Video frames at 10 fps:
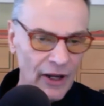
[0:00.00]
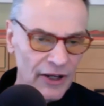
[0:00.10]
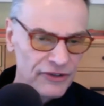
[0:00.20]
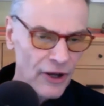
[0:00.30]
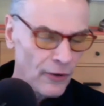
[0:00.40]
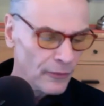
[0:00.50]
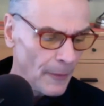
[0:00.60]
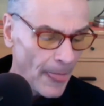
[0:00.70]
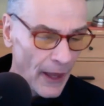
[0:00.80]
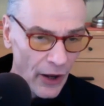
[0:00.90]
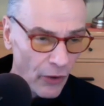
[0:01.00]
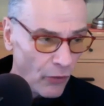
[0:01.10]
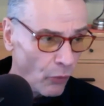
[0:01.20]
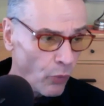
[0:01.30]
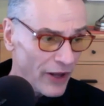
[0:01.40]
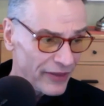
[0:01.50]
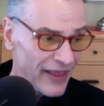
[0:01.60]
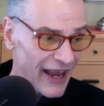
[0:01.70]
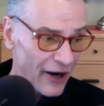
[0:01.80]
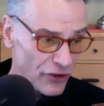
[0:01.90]
So what
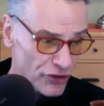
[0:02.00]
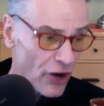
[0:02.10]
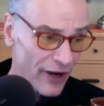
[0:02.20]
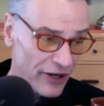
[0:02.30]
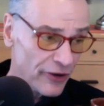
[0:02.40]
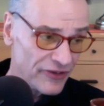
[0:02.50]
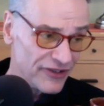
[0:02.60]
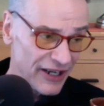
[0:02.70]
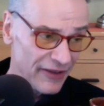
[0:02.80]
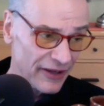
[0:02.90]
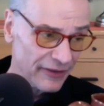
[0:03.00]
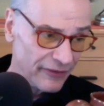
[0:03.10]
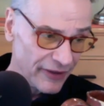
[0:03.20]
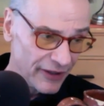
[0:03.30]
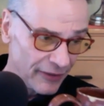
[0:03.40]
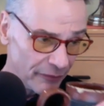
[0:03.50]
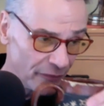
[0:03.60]
they are showing, you can see the